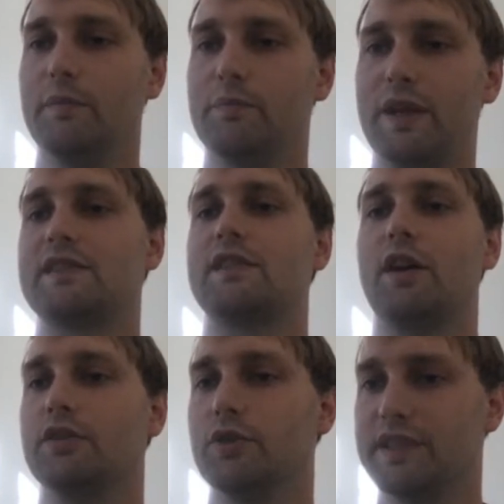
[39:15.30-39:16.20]
based
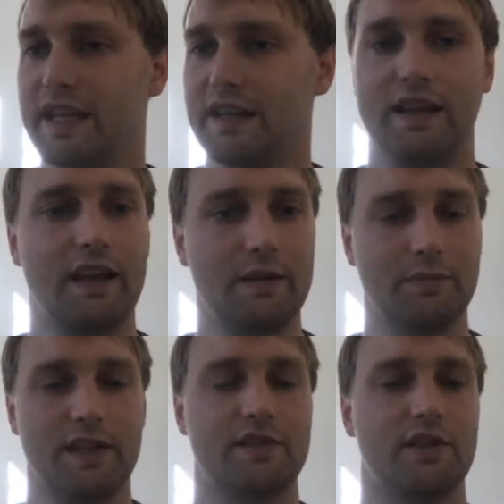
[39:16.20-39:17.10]
on your data and
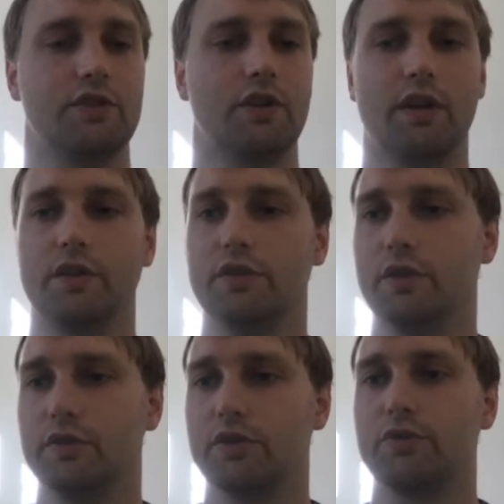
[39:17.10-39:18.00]
based on your
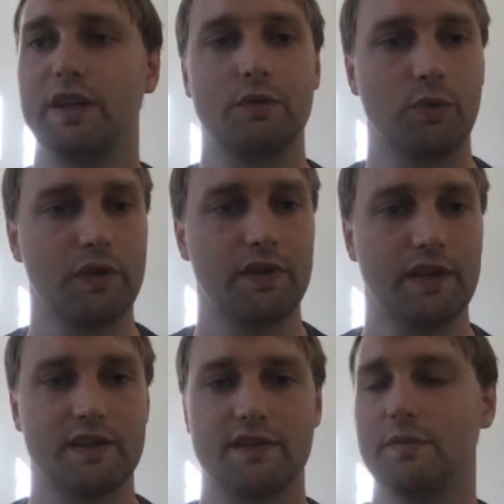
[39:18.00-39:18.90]
credit
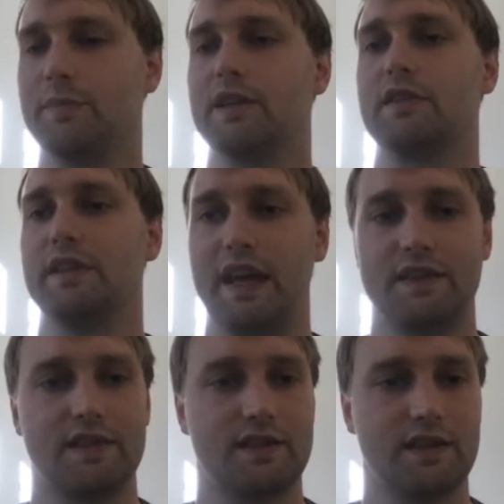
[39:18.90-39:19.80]
worthiness and based on the
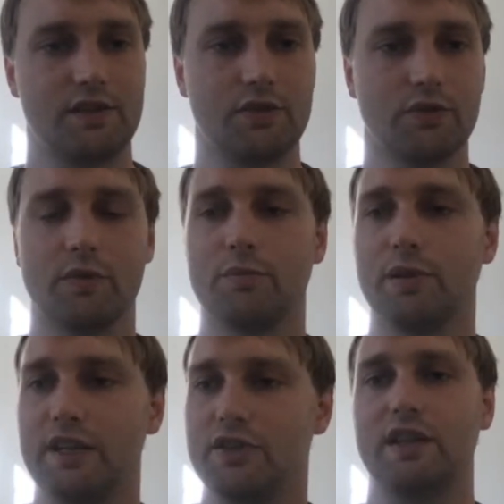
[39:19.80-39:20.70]
assets that you're
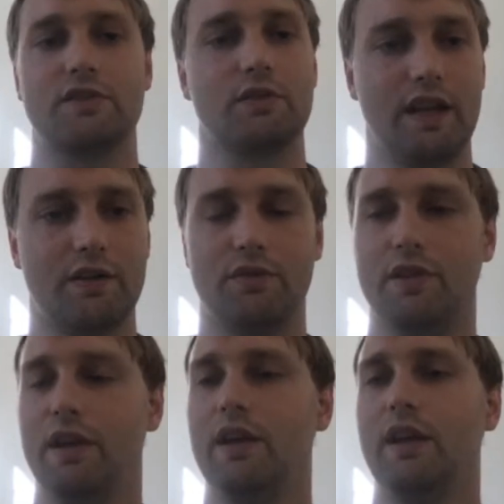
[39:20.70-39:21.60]
pledging as
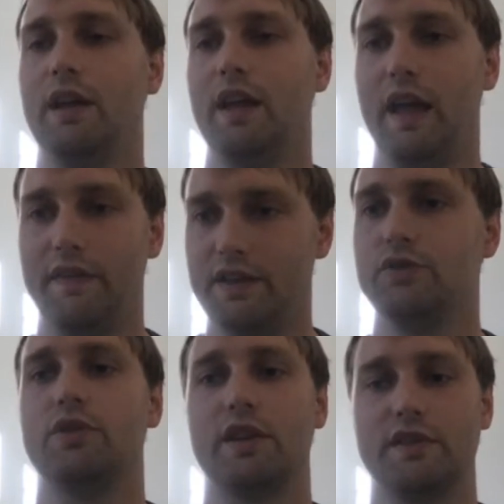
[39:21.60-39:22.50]
collateral, and then
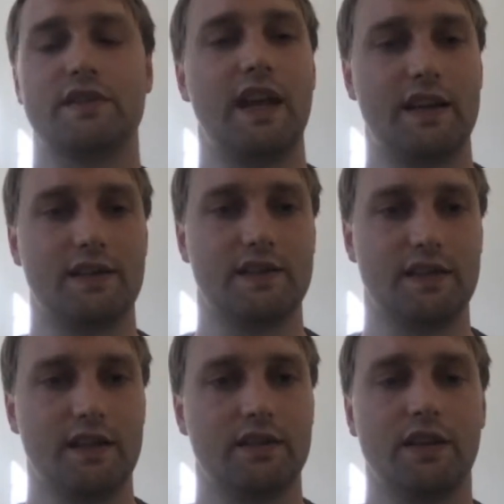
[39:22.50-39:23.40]
you can just access
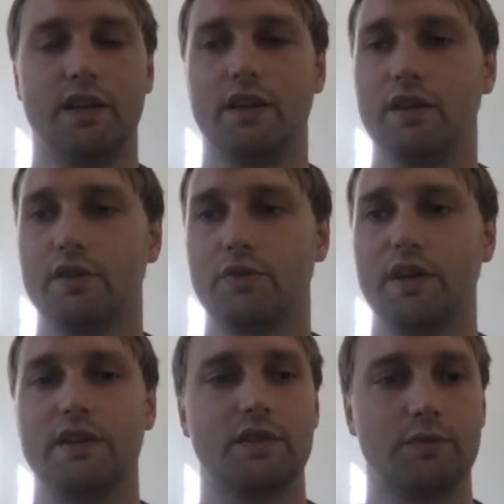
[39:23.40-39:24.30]
that
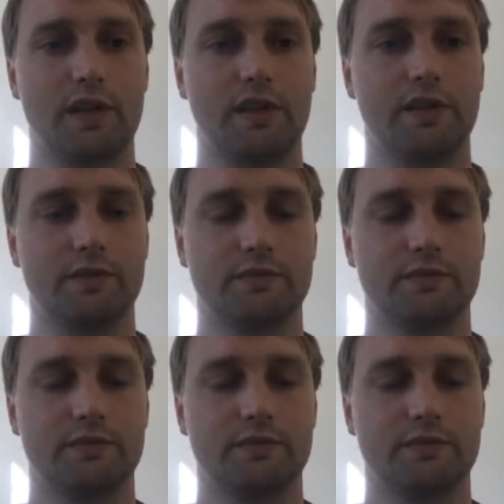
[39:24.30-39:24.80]
credit directly.